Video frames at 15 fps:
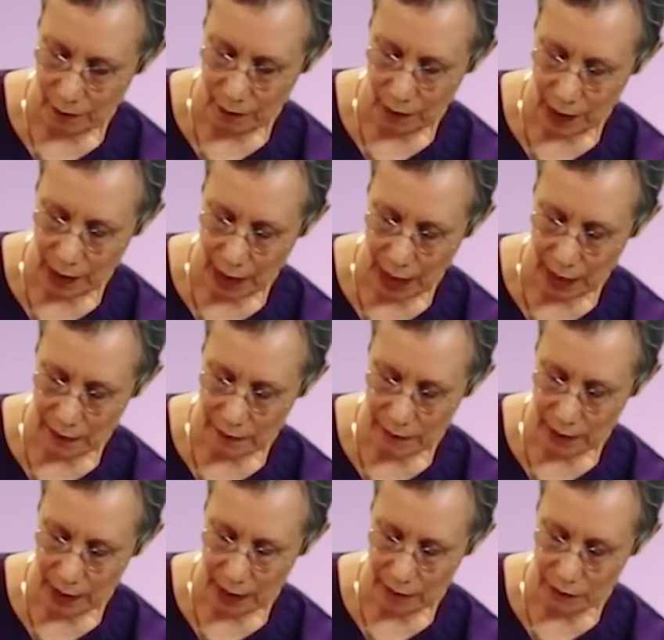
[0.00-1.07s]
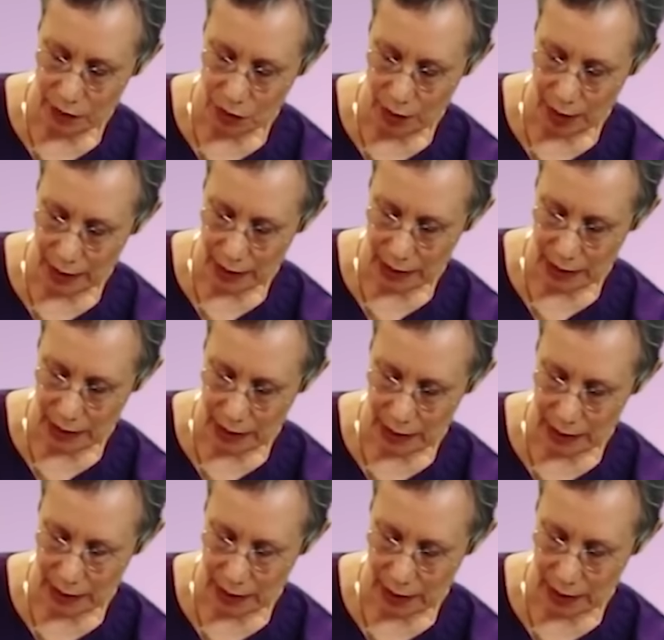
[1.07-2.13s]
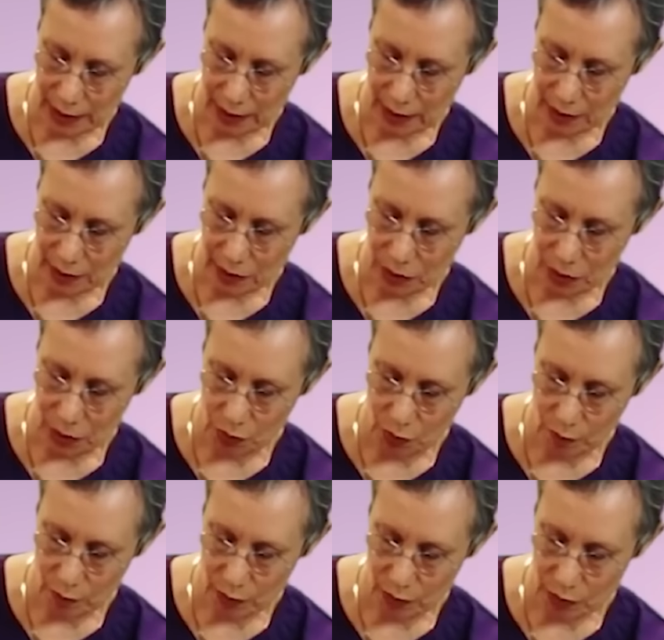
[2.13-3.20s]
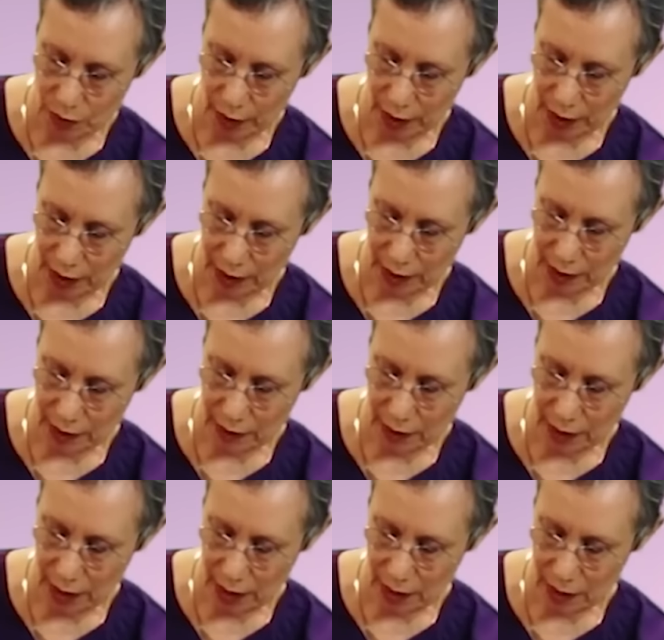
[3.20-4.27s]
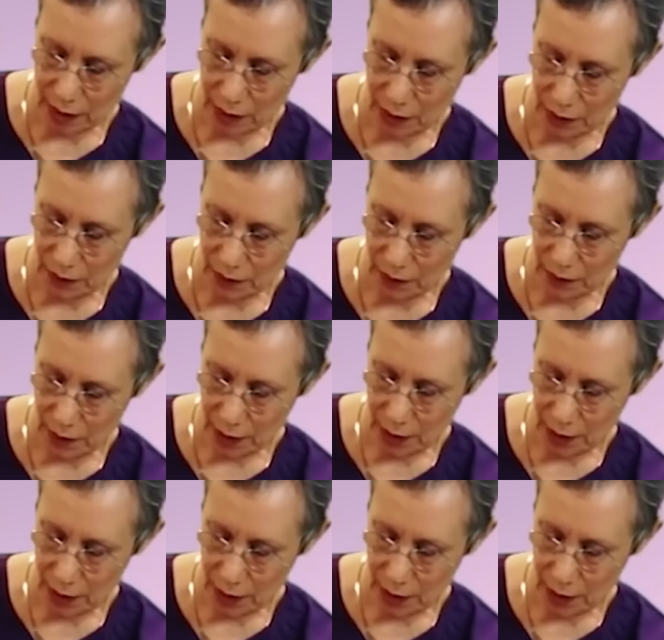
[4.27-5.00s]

or again, if they have dressings there, or tubes or drains, and you can't do